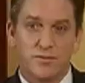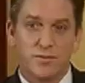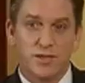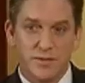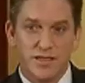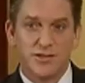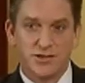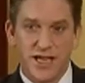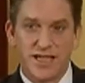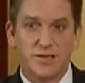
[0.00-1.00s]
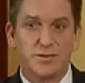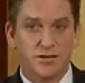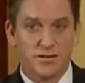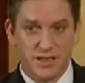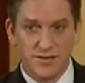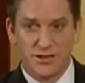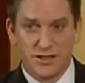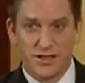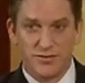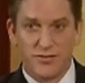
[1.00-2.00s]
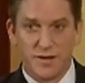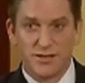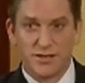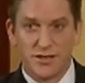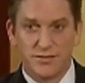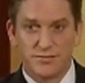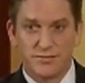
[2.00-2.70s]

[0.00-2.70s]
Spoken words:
What about the jackups that are leaving the Gulf of Mexico?